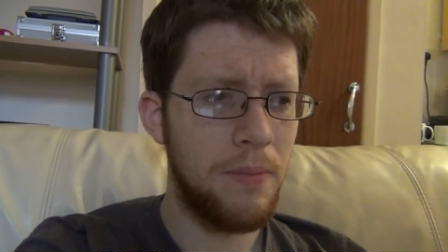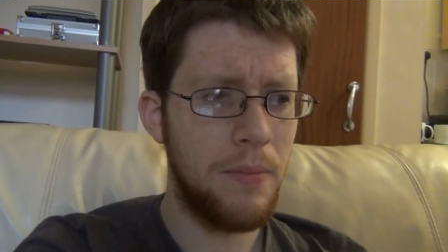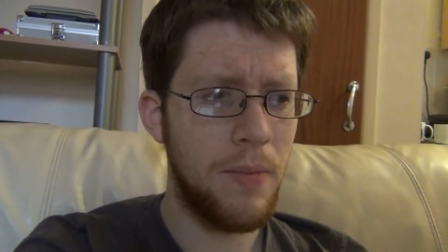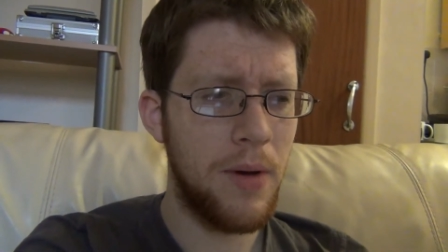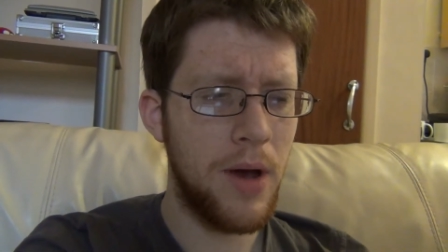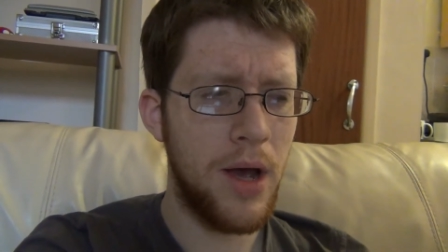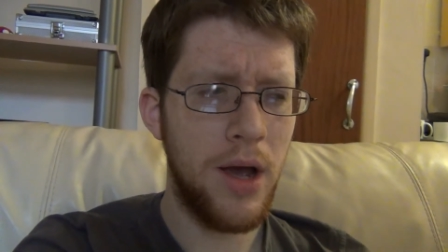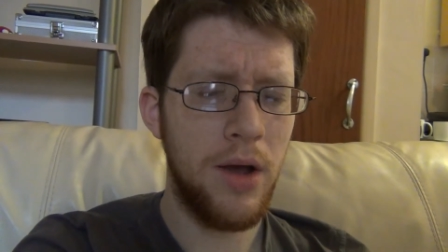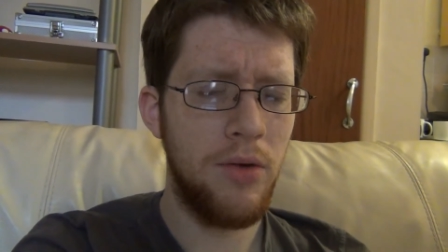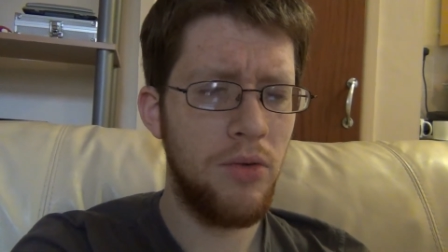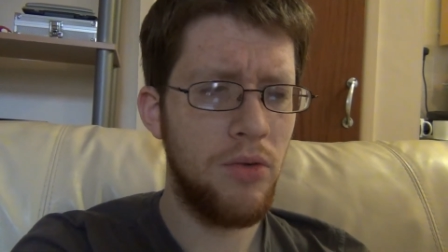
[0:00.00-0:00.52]

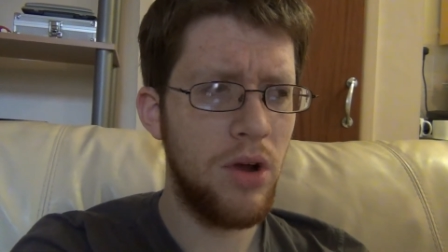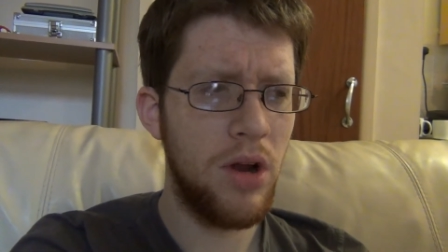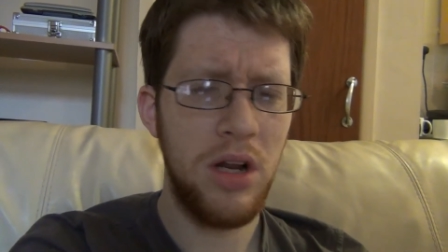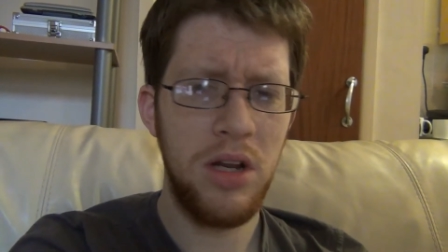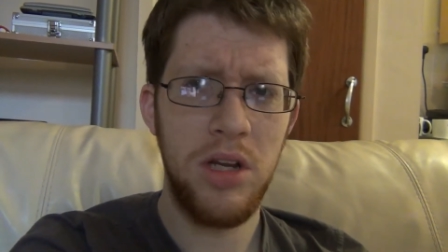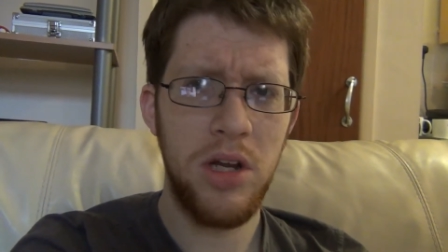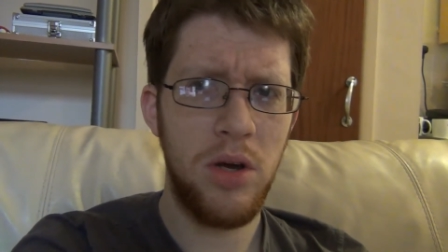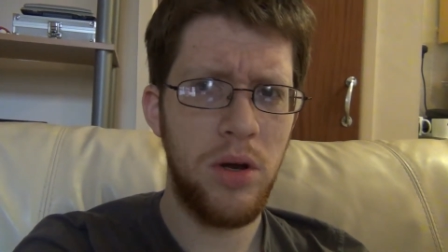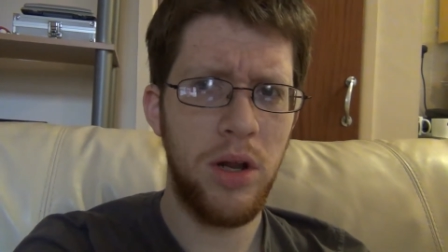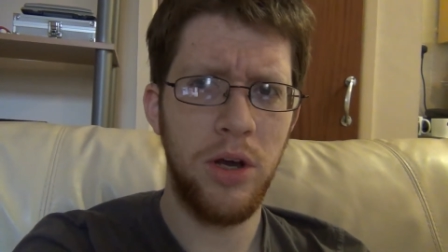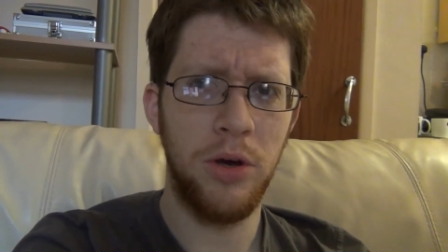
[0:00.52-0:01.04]
I really
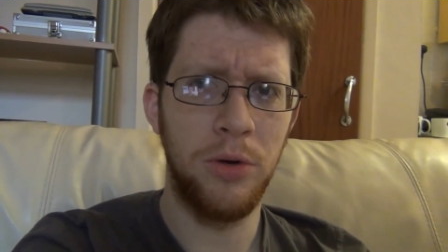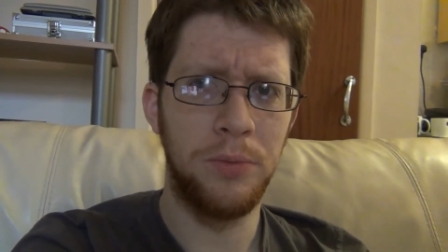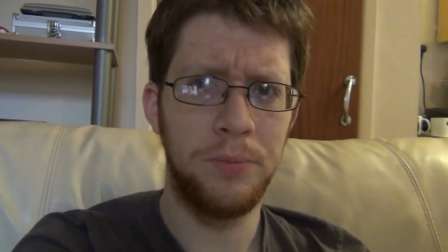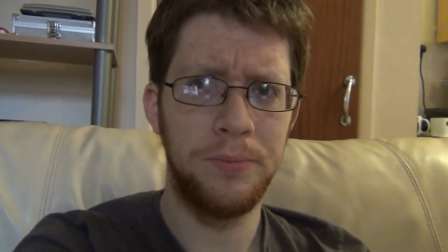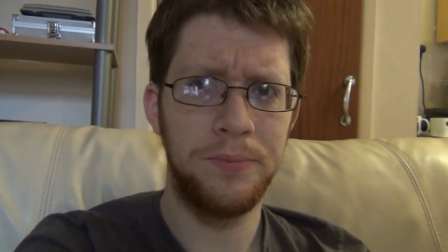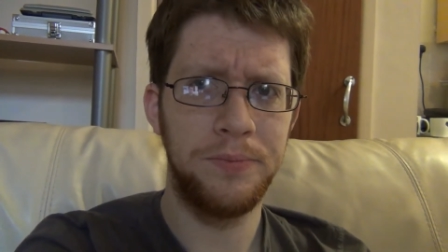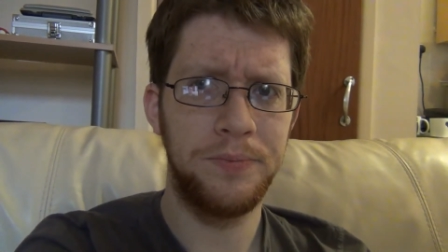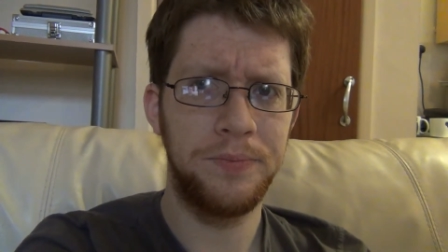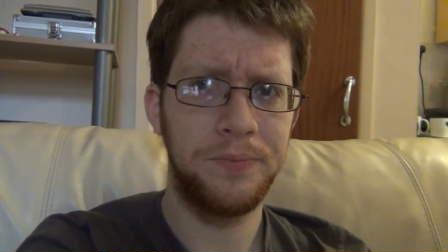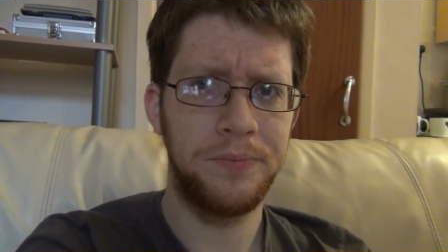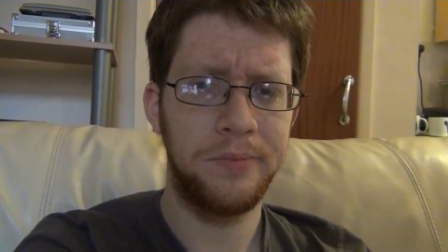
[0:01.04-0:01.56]
don't know.
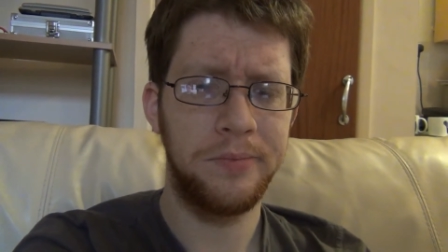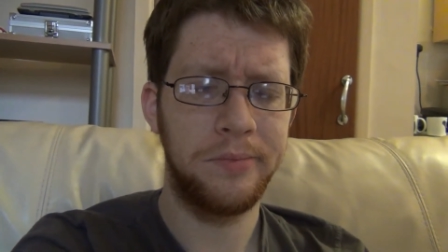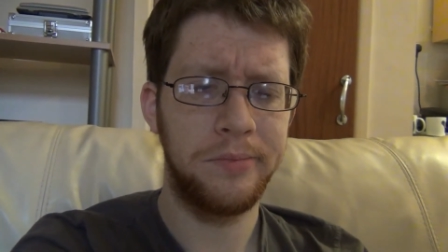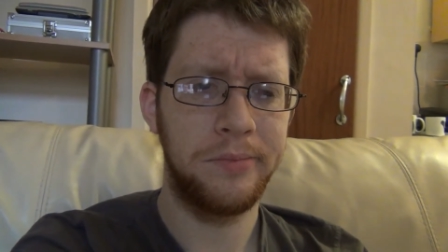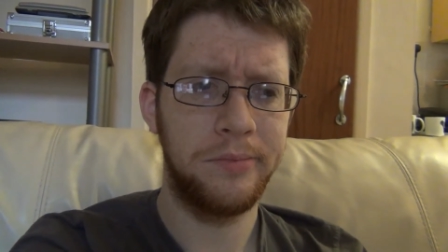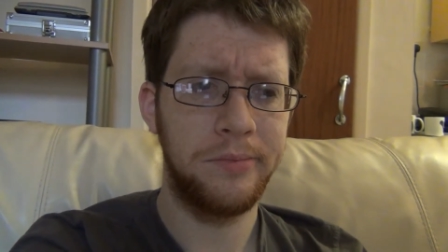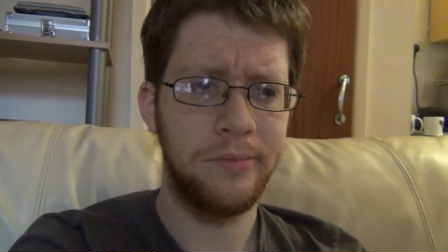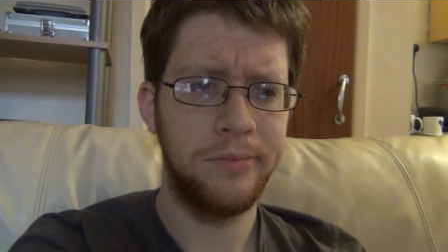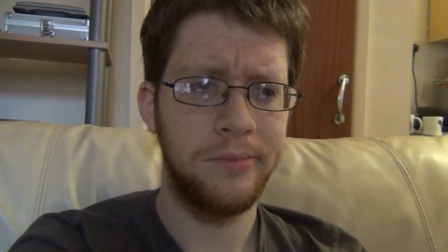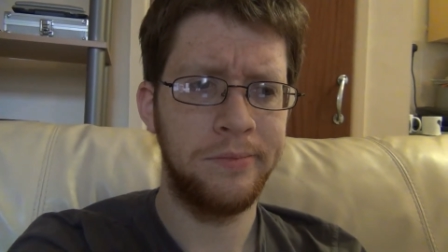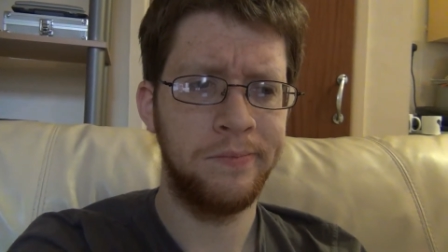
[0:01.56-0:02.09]

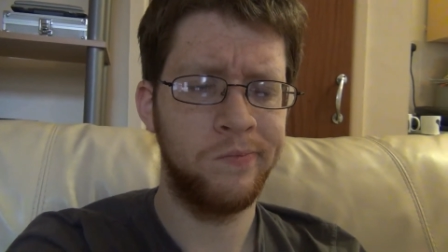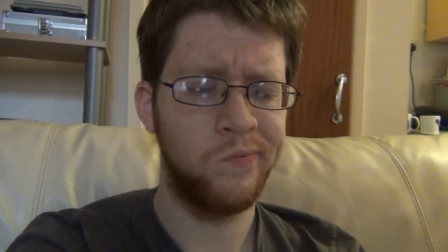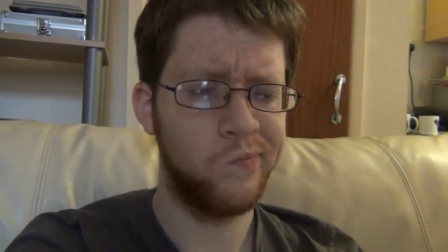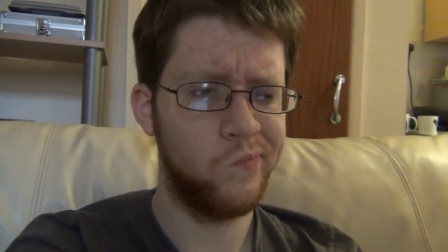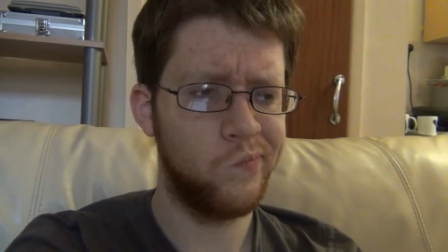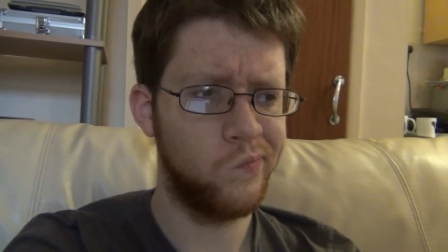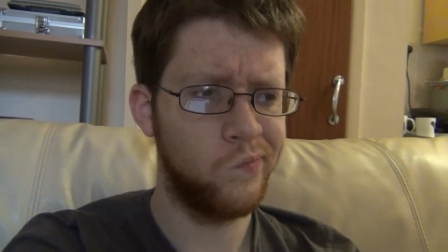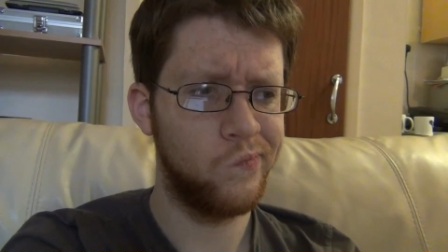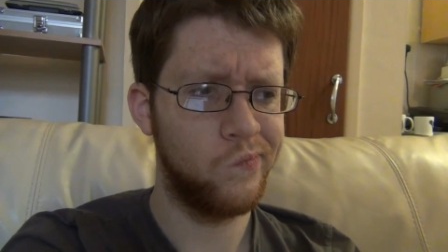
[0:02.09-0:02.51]
Hmm.